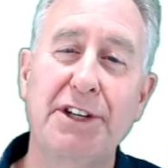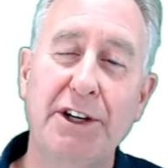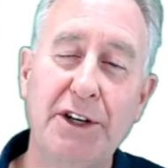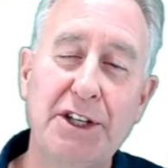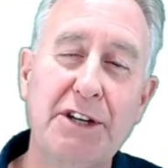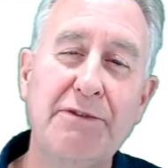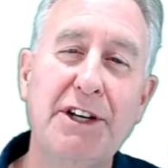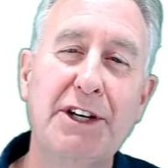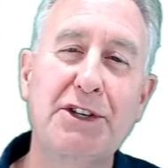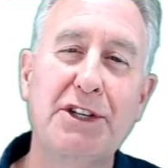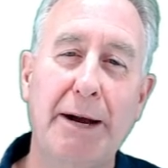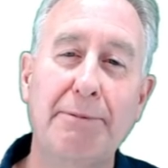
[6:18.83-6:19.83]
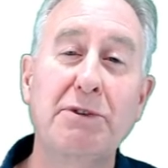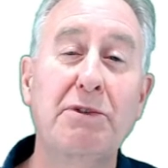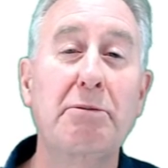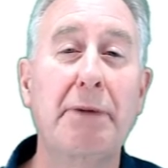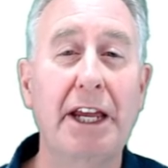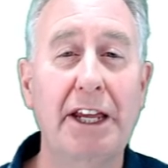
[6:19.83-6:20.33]
a series of next steps
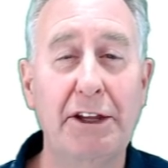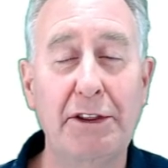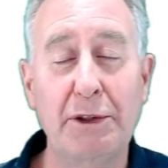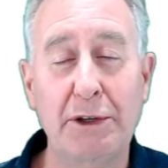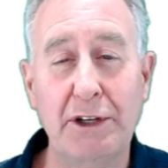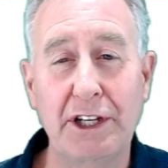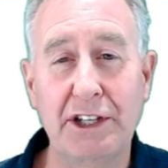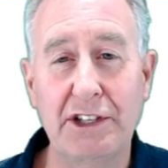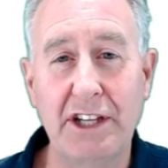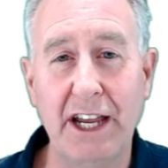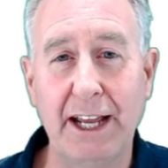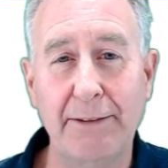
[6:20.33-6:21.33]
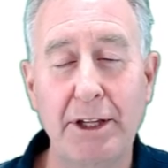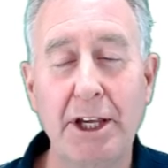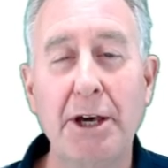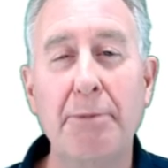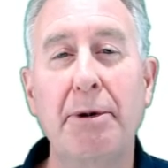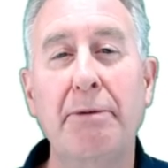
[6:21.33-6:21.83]
for making the learning stick.
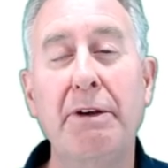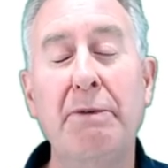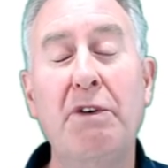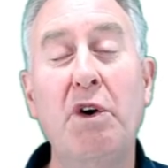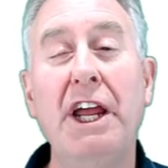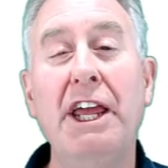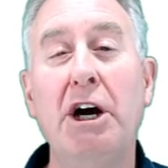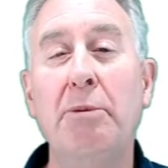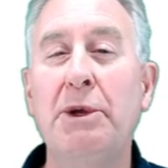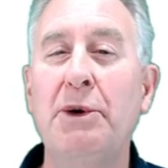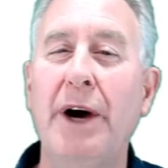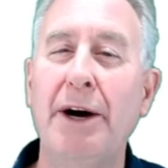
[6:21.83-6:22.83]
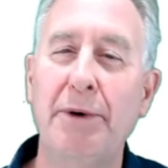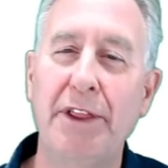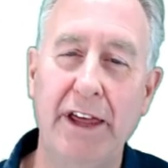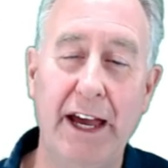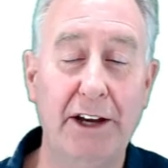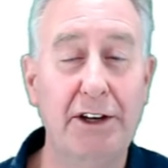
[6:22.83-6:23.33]
But before I help you out
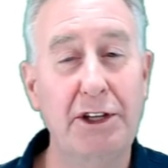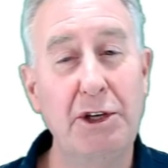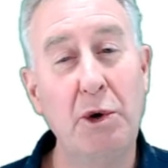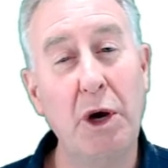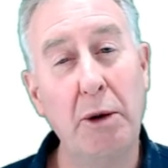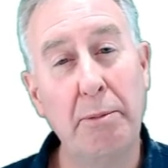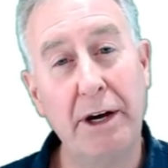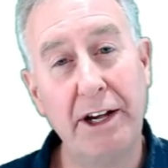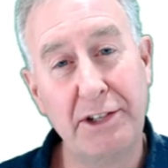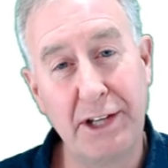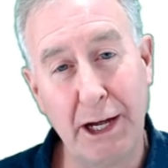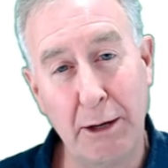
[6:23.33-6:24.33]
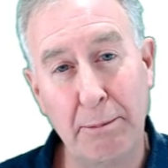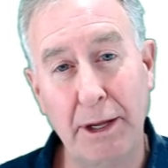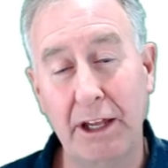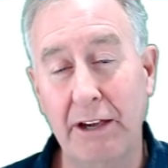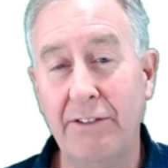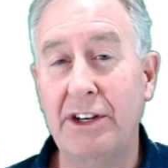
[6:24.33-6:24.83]
with that, could you help us out
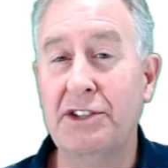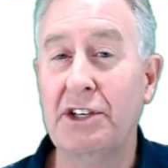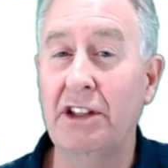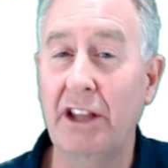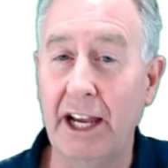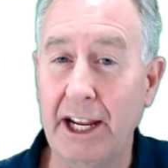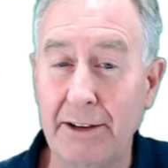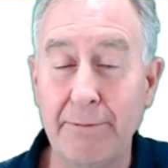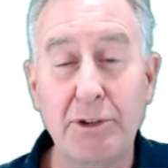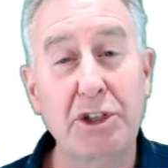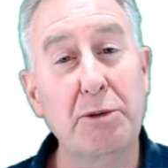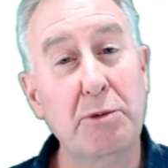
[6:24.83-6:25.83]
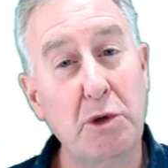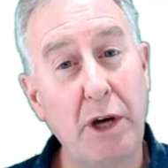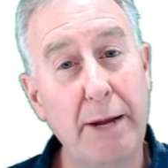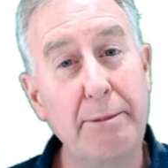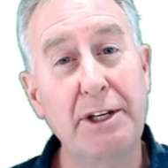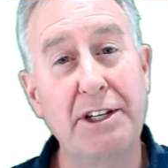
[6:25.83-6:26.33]
by giving us a like,
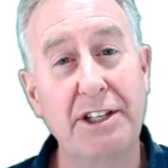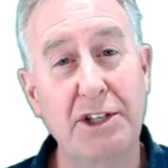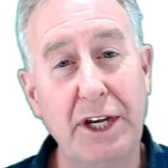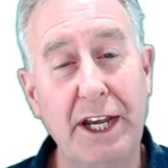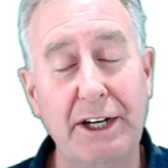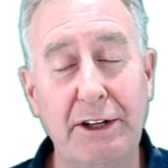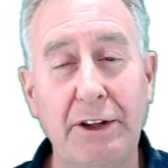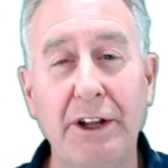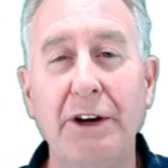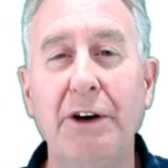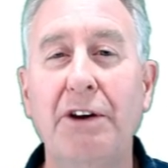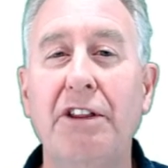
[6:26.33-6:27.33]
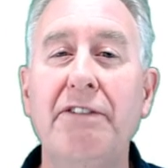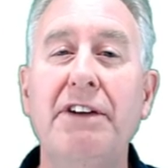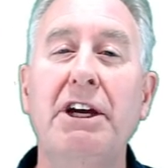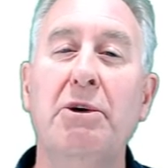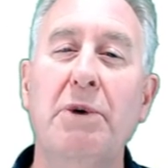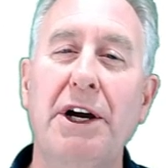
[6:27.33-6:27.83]
subscribing to the channel, or
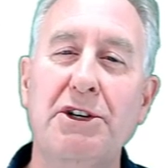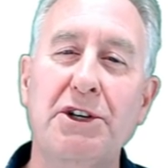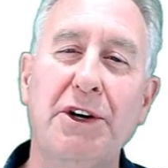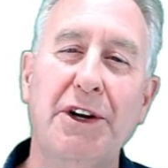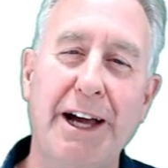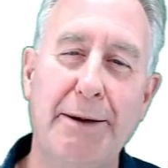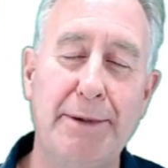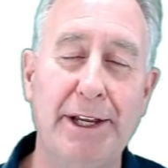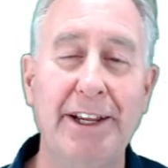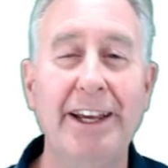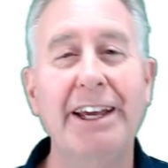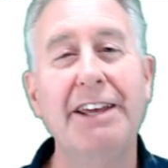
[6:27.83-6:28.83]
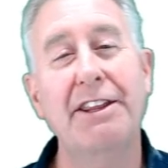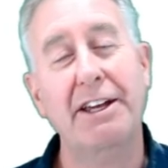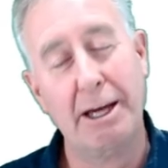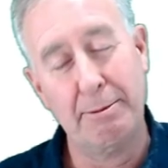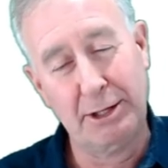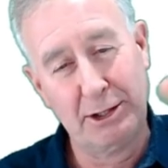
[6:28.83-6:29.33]
leaving a question or comment in the
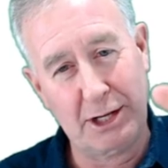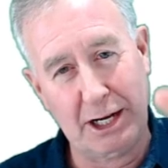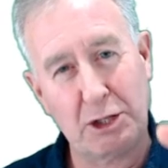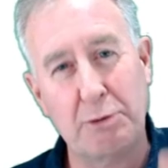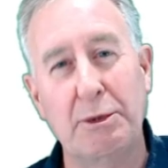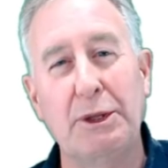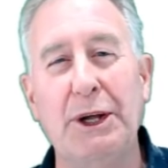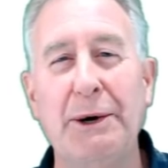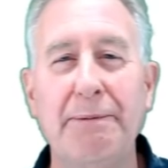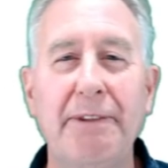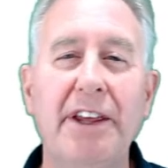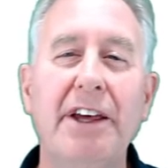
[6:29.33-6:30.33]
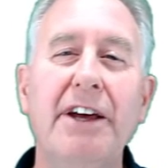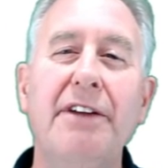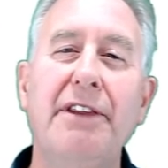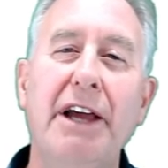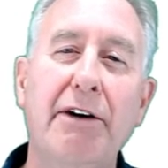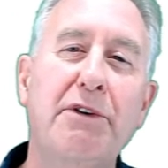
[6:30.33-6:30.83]
comment section below.
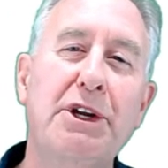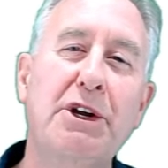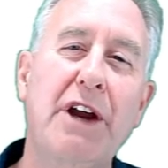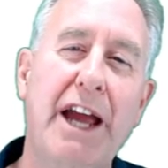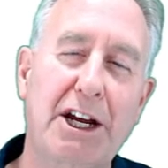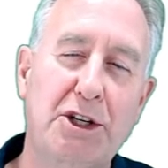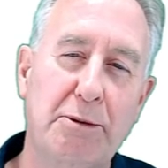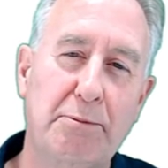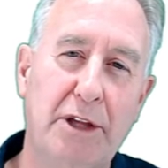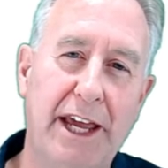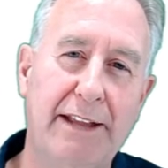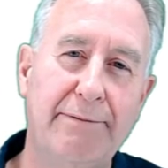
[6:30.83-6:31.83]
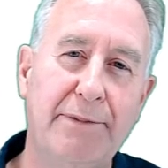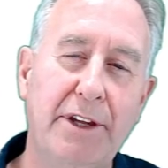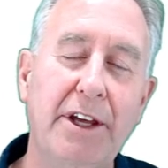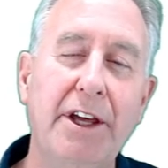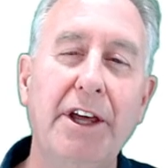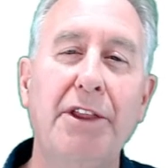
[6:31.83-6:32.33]
Now for your action plan.
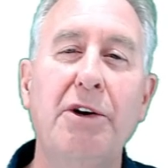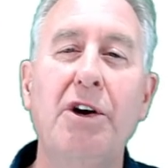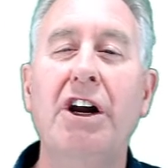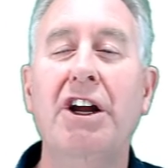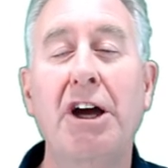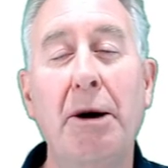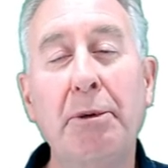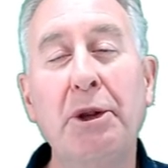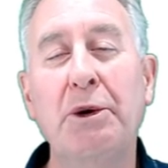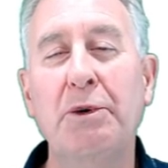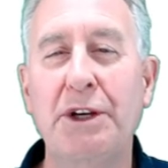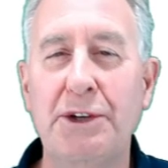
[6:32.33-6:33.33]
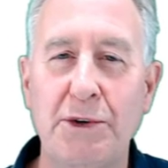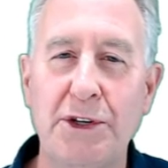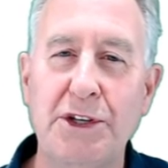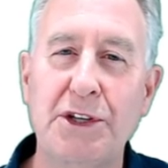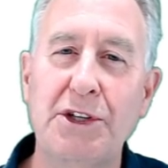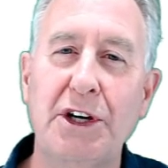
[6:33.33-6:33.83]
There are a couple of
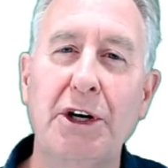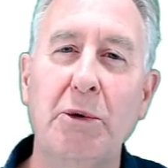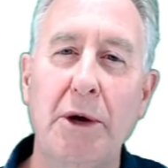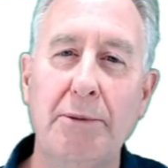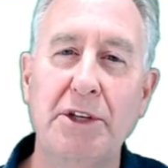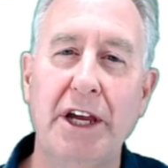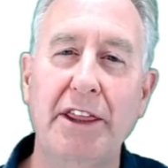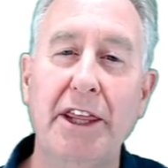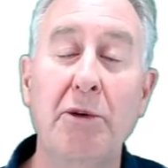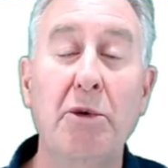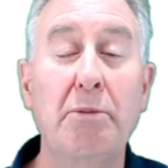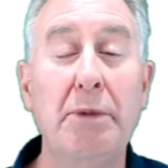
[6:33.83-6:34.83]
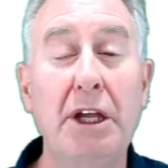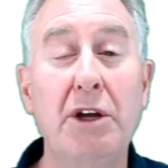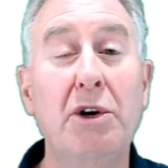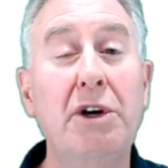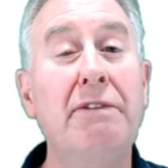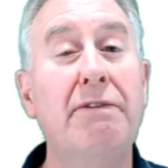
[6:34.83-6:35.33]
resources on our website that would be
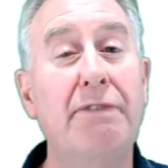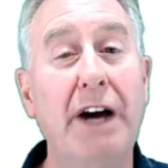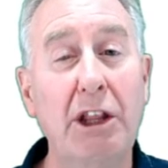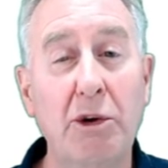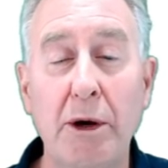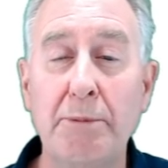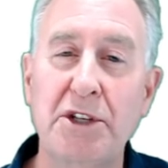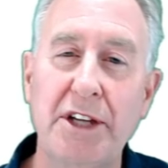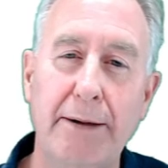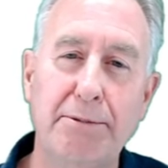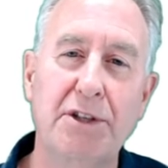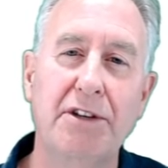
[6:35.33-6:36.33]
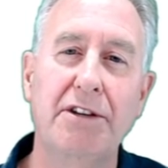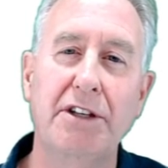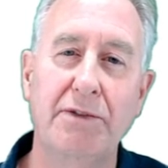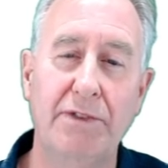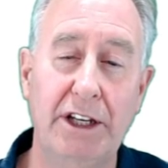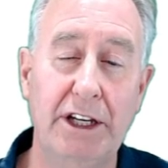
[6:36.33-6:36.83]
good follow-up steps to
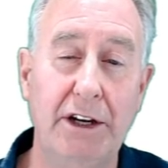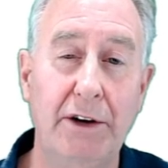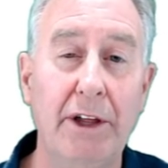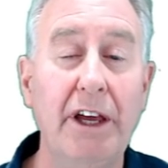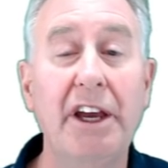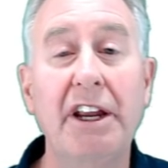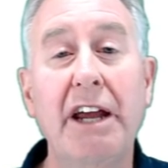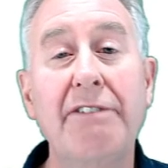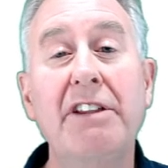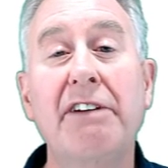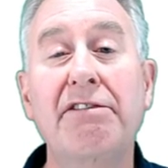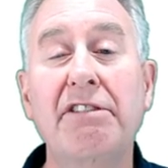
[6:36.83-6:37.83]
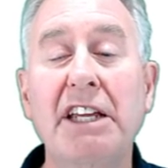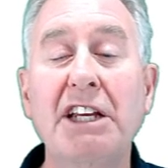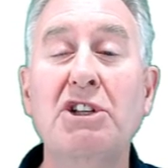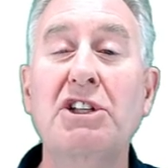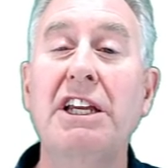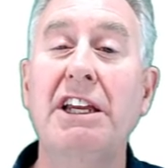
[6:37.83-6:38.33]
this video, and I've left
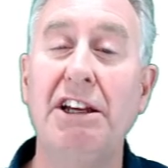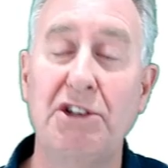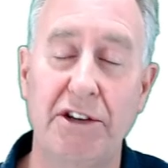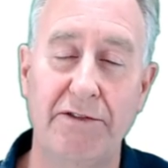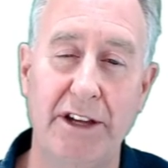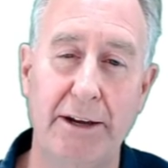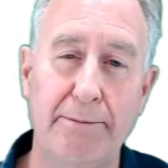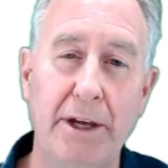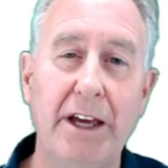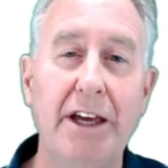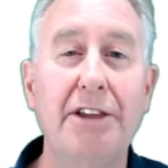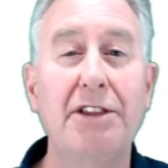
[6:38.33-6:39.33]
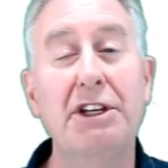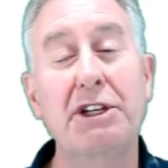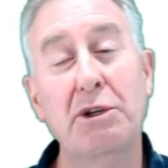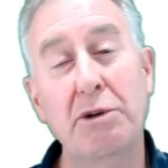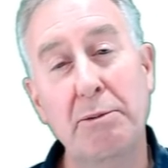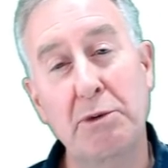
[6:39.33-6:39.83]
links to each of them in the
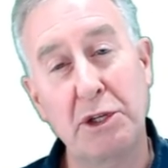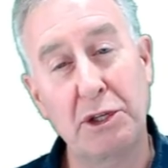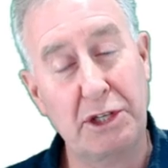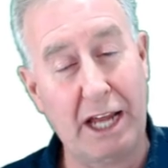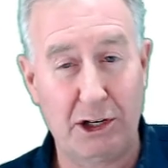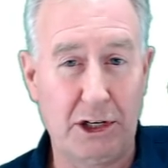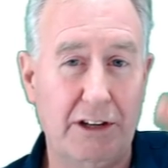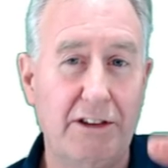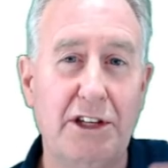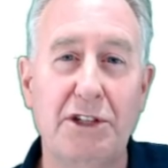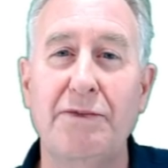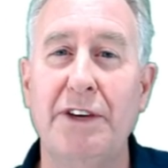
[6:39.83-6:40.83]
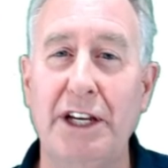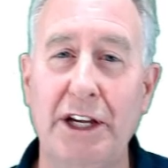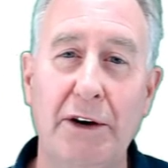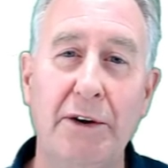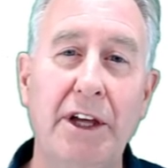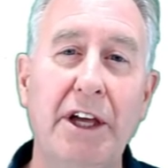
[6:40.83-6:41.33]
description section of this
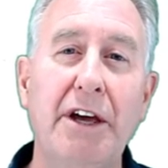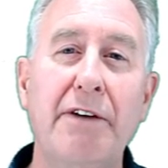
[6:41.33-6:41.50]
video.